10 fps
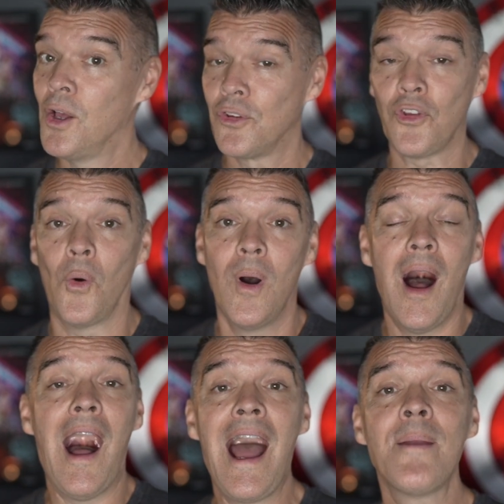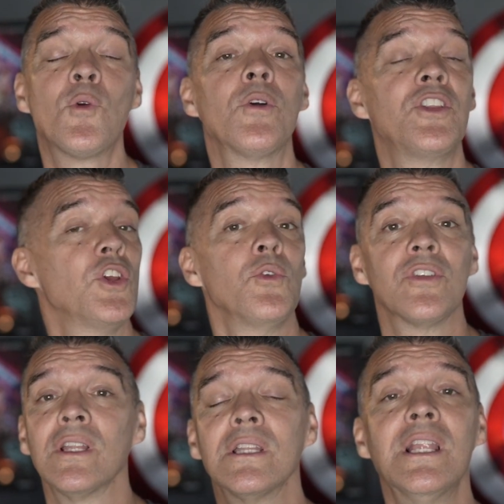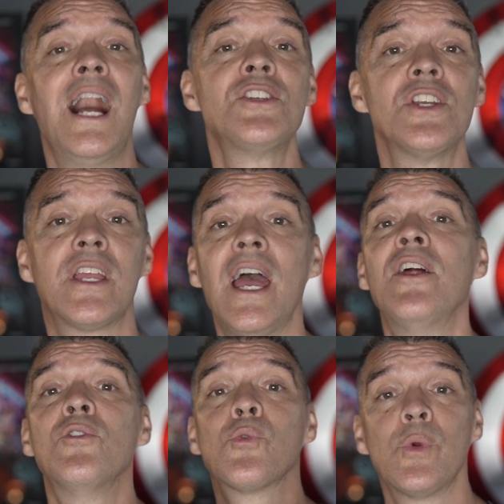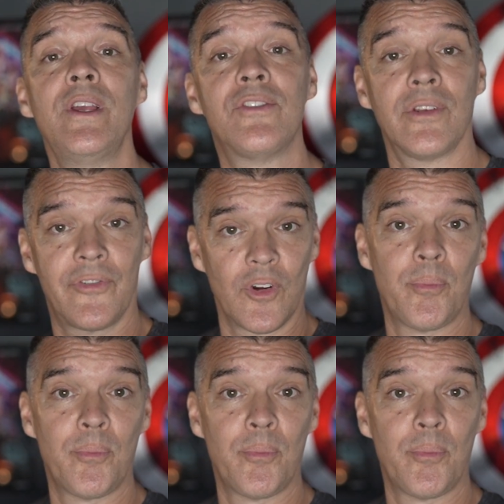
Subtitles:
So I'm going to use logic and reason for